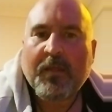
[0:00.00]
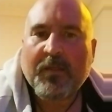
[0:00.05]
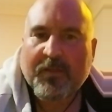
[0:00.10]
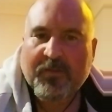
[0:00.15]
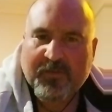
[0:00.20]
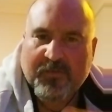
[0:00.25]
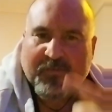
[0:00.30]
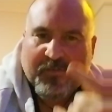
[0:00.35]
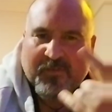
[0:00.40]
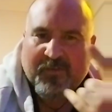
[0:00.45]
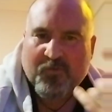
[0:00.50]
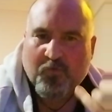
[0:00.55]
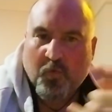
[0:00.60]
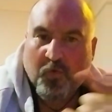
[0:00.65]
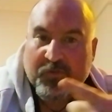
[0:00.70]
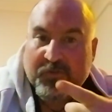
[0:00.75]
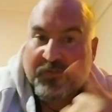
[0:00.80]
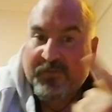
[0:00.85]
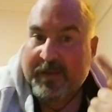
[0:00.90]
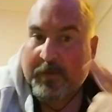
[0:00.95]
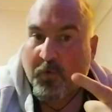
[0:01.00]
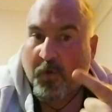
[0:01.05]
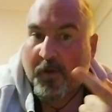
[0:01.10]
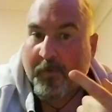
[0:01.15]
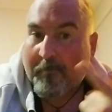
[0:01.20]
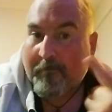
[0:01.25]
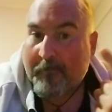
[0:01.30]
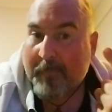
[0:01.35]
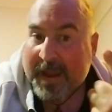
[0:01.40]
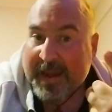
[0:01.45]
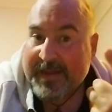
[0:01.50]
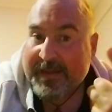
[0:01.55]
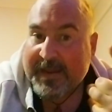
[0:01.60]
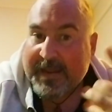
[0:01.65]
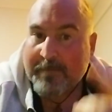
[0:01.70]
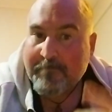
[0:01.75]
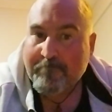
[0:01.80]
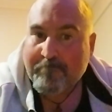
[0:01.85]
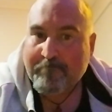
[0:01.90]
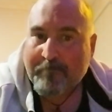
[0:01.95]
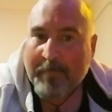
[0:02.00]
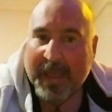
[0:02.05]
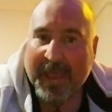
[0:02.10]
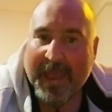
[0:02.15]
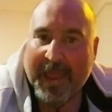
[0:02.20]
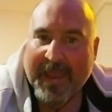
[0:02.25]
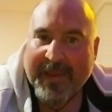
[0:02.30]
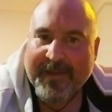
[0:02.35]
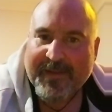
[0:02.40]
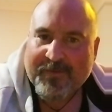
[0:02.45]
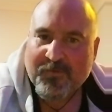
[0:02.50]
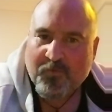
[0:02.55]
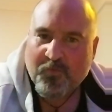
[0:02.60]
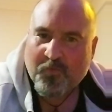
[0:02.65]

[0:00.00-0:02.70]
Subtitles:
You see what made him mad?